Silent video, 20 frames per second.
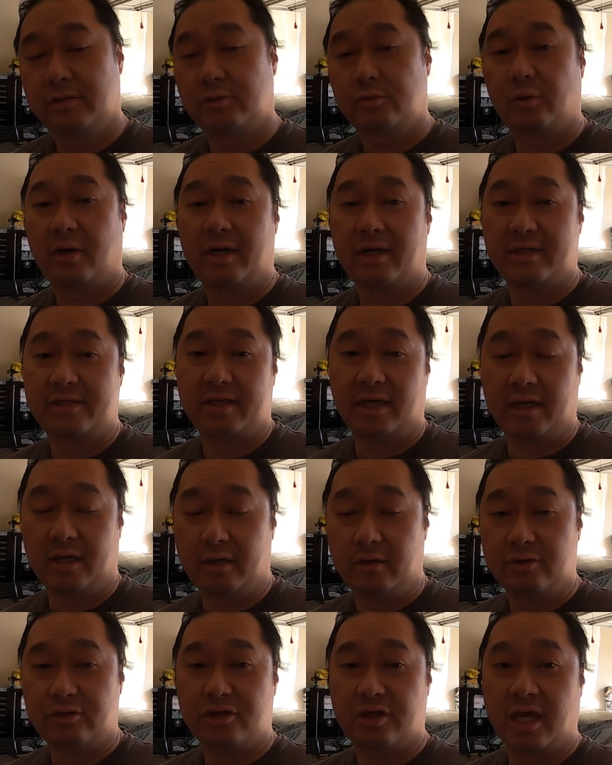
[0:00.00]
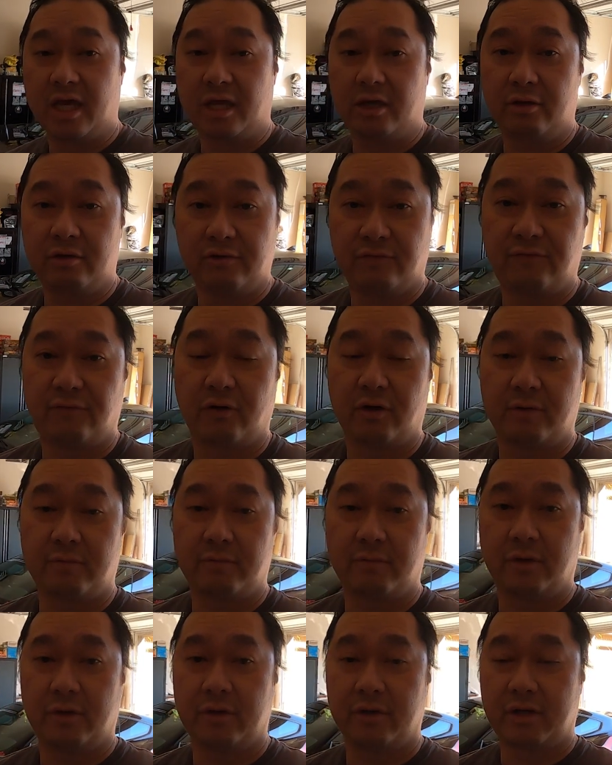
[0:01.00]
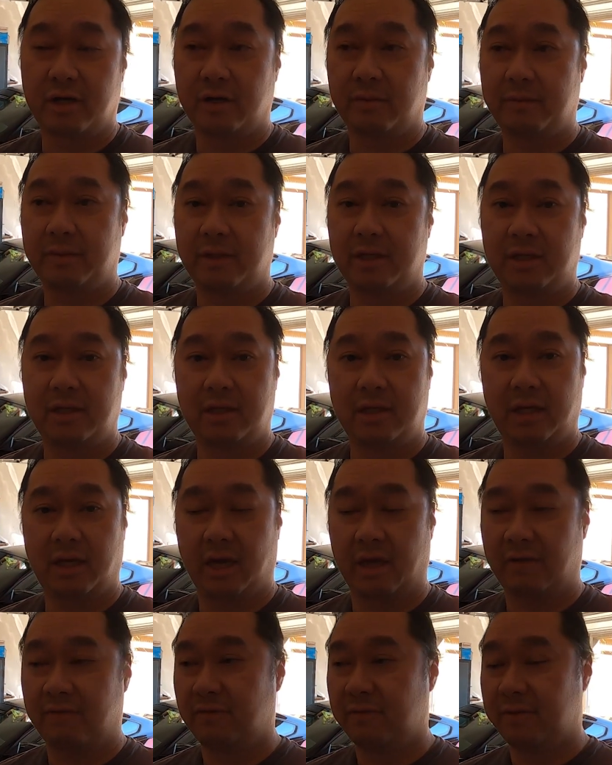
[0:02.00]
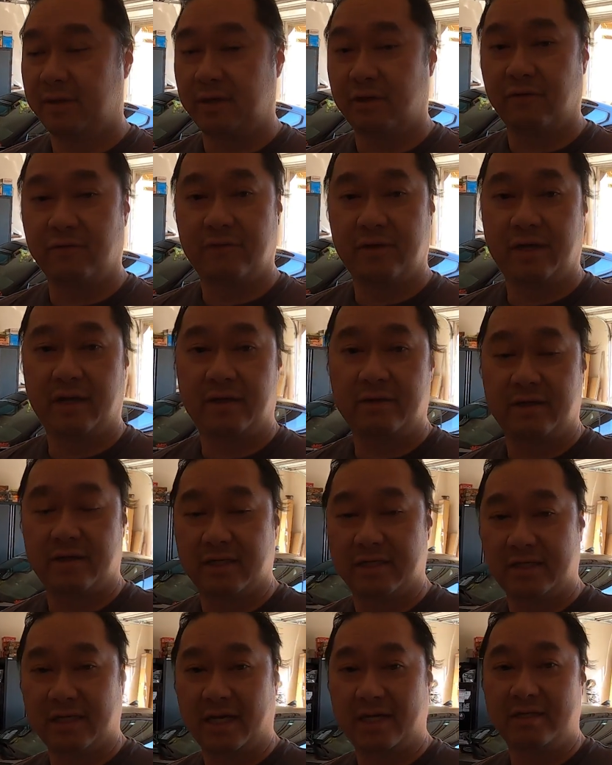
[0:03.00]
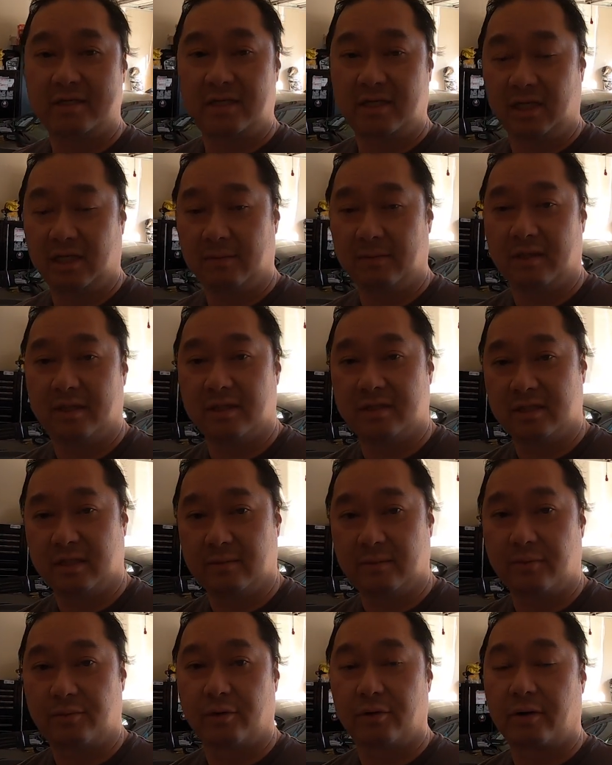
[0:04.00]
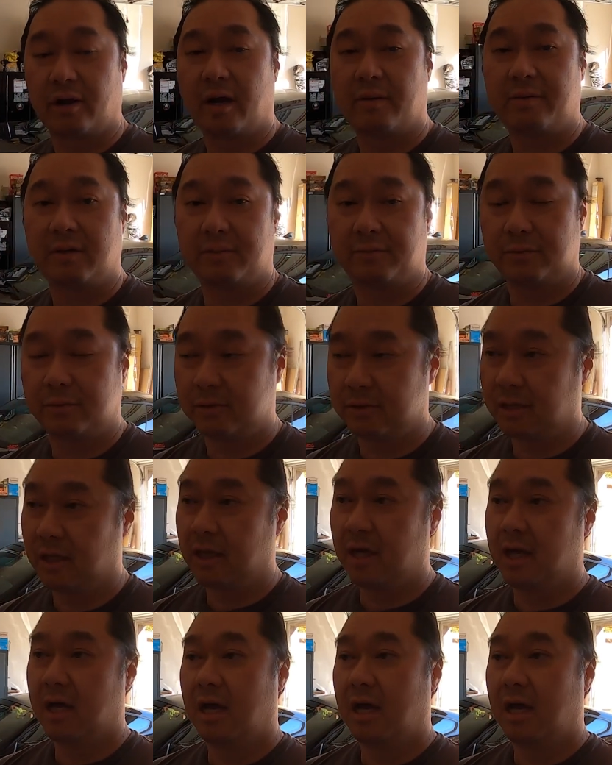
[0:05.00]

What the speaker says: Just wanted to say a huge thank you to Ford Motor Company, everybody over there, the design team and the SEMA program people,